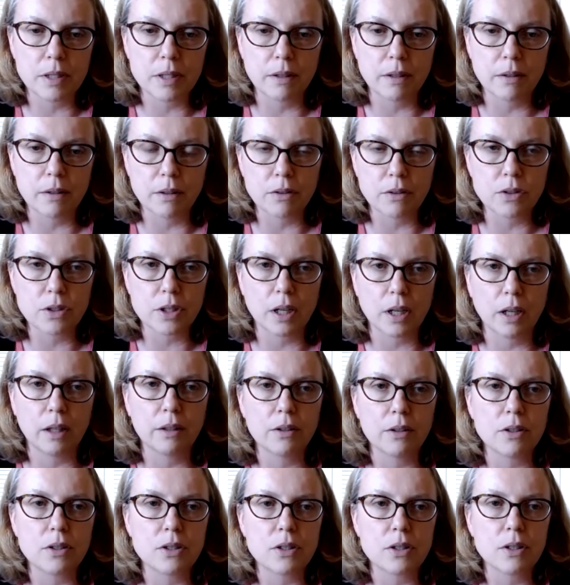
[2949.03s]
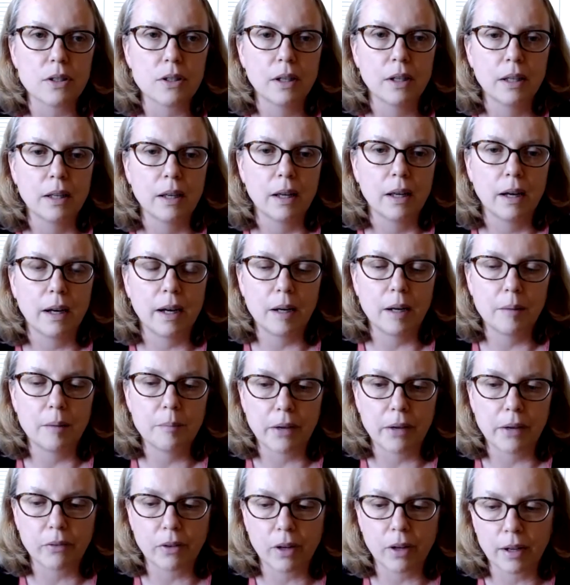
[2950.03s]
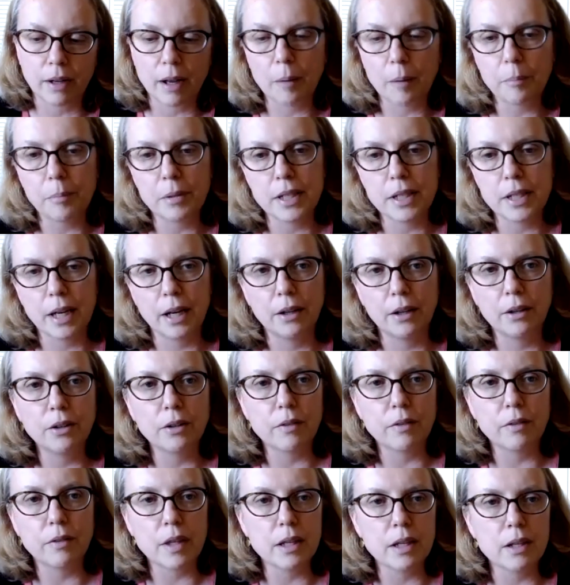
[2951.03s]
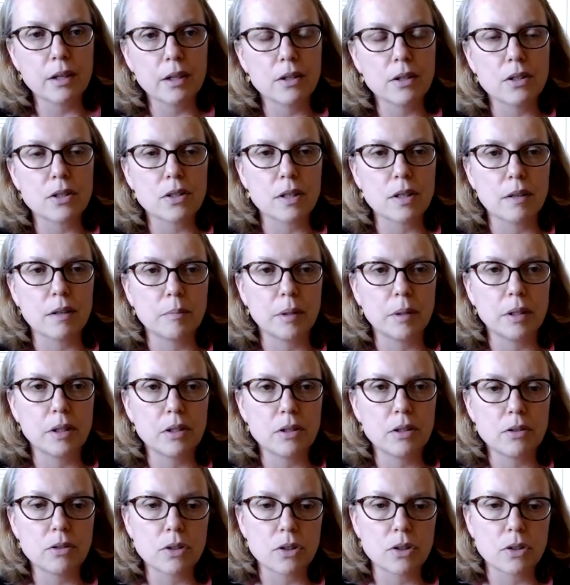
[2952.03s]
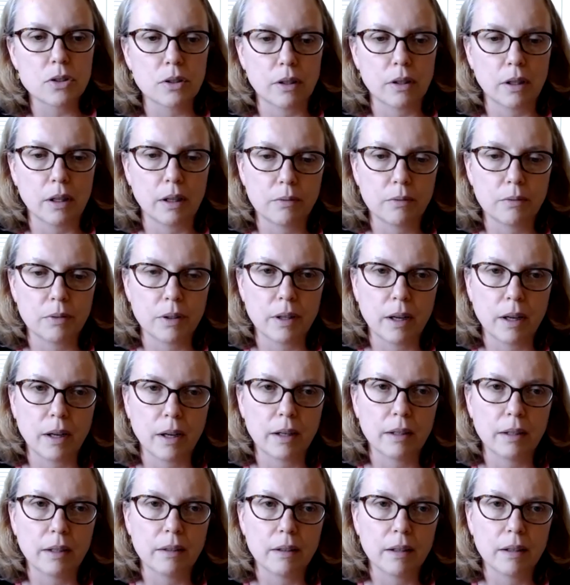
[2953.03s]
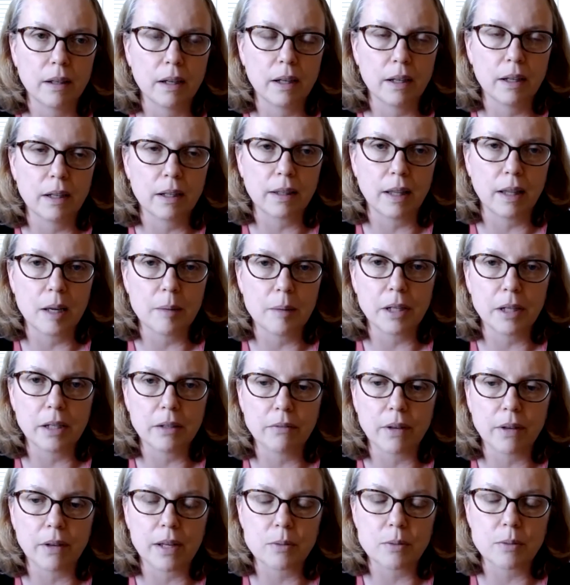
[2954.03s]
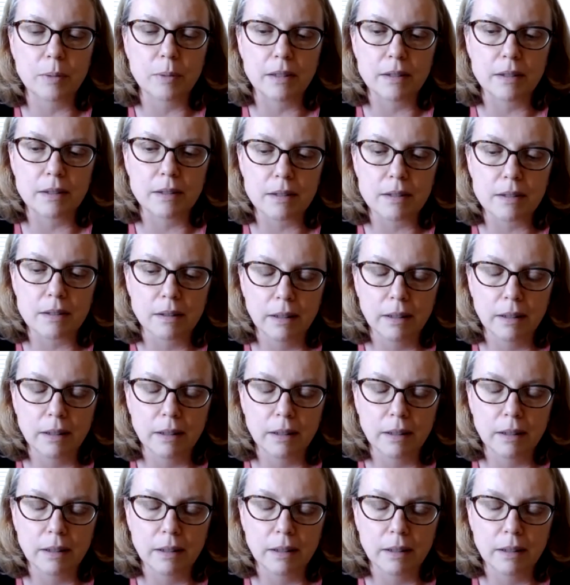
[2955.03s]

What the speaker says: And then those dollars have gone up and down over the years. They've been used for non-climate investments.